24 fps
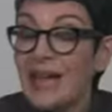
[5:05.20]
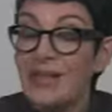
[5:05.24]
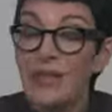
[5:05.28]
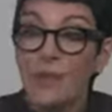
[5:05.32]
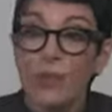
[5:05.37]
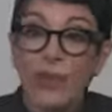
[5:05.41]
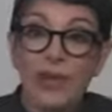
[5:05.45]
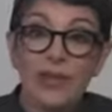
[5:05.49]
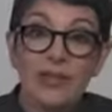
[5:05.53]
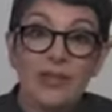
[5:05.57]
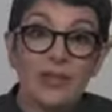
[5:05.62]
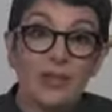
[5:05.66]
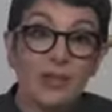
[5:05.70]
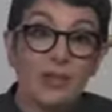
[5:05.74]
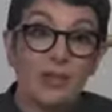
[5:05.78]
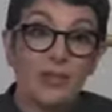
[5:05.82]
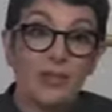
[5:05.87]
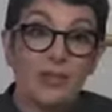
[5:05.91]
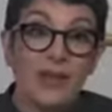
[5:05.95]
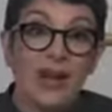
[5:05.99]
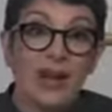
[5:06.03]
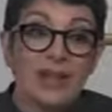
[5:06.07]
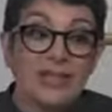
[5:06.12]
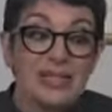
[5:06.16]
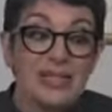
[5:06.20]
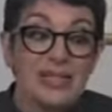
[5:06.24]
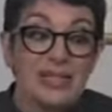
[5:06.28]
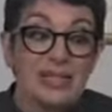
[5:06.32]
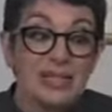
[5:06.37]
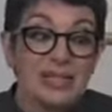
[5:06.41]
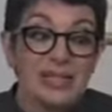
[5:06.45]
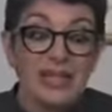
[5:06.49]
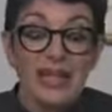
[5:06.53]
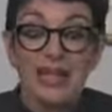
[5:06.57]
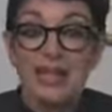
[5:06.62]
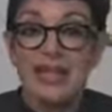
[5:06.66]
and the way that they're
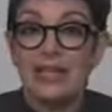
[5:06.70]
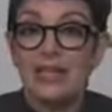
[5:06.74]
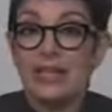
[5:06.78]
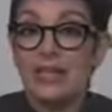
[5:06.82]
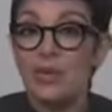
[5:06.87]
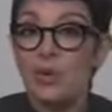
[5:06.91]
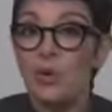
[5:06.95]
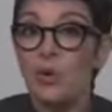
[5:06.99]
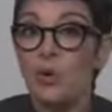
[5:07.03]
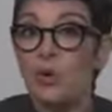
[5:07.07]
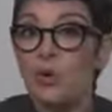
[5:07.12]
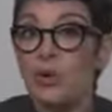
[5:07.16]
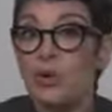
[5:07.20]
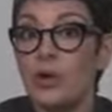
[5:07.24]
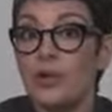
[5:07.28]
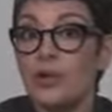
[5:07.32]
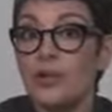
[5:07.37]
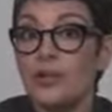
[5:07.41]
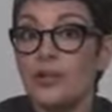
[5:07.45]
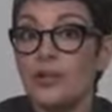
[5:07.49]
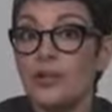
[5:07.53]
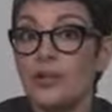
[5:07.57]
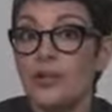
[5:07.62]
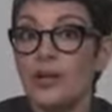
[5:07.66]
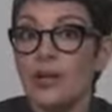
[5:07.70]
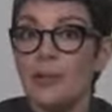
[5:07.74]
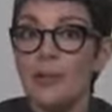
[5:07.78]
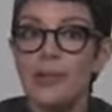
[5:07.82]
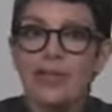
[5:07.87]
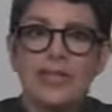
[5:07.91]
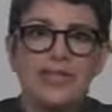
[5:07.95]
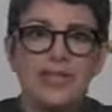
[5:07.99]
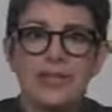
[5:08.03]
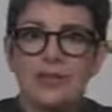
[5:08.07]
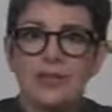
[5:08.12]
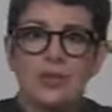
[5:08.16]
processed, like whole grains,
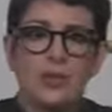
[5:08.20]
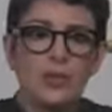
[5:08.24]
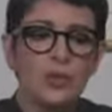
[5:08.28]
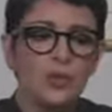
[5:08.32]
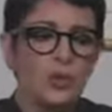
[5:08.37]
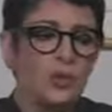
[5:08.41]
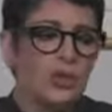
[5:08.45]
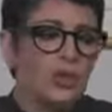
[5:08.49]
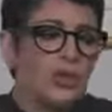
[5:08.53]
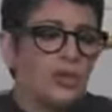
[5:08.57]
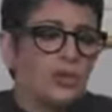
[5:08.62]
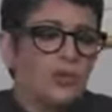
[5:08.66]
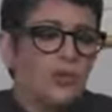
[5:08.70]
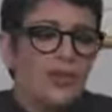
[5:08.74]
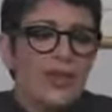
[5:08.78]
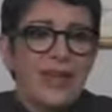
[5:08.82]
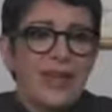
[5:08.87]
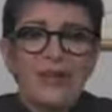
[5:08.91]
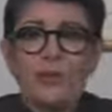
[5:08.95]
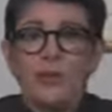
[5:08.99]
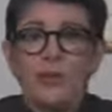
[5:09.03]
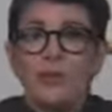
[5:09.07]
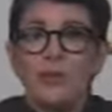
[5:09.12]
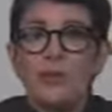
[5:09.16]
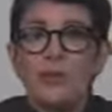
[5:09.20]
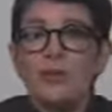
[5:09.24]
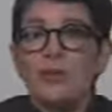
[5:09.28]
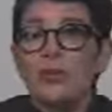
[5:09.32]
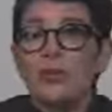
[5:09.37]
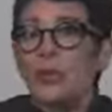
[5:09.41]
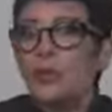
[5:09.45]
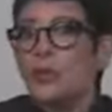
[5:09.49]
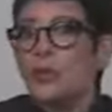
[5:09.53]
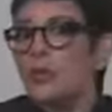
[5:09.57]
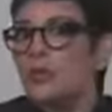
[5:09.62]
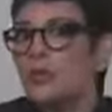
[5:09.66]
means that the nutritional value could be
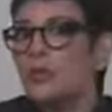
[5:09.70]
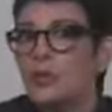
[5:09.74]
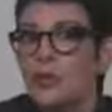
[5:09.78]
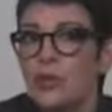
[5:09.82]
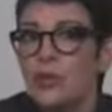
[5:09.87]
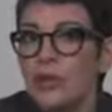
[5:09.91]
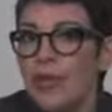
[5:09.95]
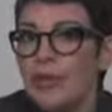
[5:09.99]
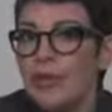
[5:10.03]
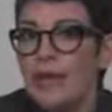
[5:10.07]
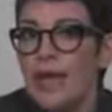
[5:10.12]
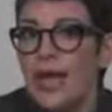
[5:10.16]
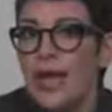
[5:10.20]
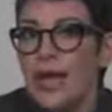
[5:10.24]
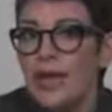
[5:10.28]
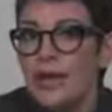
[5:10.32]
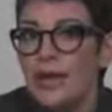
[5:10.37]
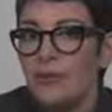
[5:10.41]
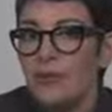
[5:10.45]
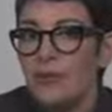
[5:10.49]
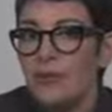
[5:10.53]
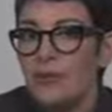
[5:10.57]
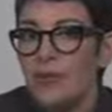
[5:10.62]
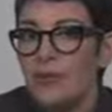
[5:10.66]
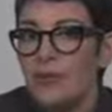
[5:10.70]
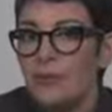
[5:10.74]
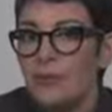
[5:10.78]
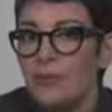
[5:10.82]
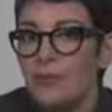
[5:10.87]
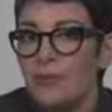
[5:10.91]
totally drained out of them.